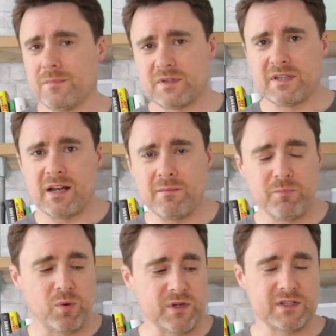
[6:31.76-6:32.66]
selling
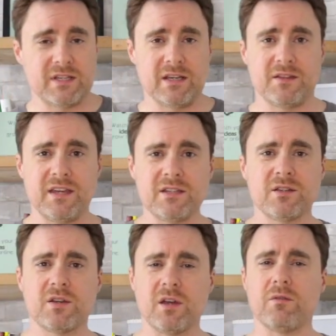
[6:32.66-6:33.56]
points here, things
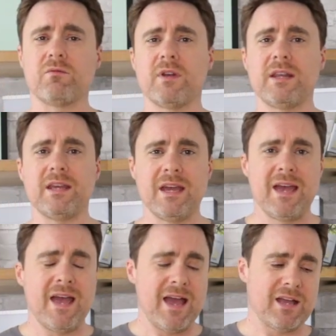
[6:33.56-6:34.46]
are going to really
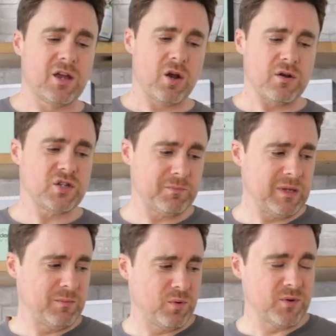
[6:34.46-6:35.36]
encourage
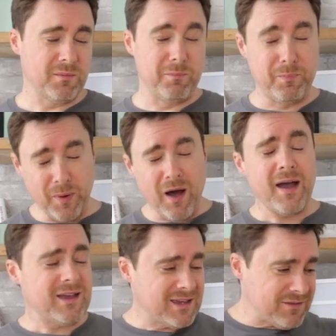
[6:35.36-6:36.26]
people to
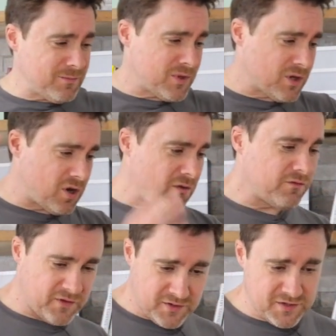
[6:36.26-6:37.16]
buy and give them the
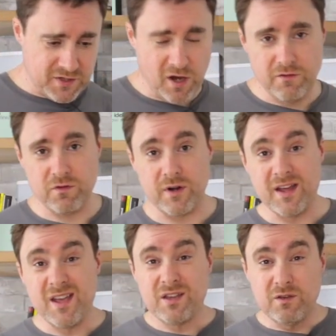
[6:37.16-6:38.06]
confidence to go for it.
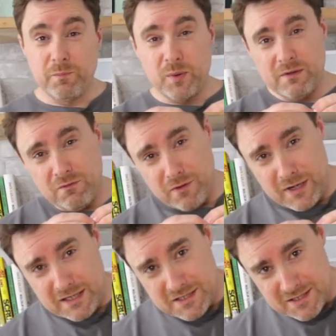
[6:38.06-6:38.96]
You've put in
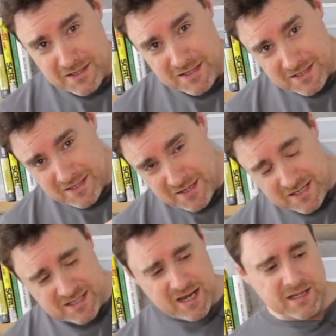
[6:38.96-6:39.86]
really tiny,
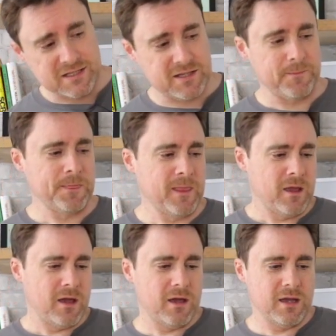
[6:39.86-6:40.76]
tiny text
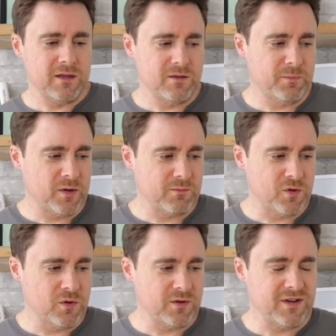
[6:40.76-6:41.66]
in the bottom
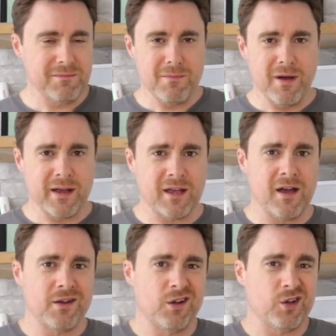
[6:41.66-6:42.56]
corner, and it might
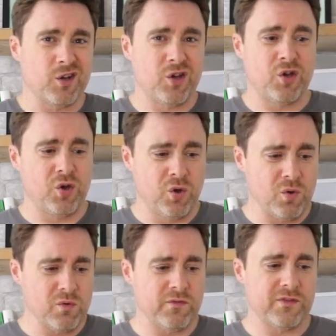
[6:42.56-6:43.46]
kind of look
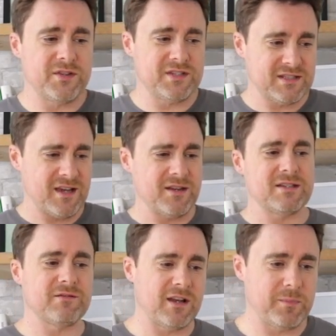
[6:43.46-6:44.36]
cool for the designer
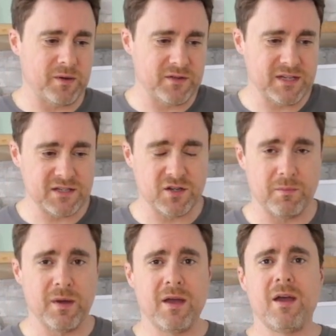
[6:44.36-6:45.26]
developer on the
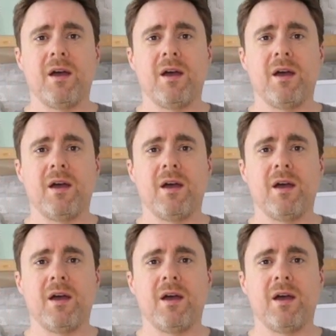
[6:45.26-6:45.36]
desktop,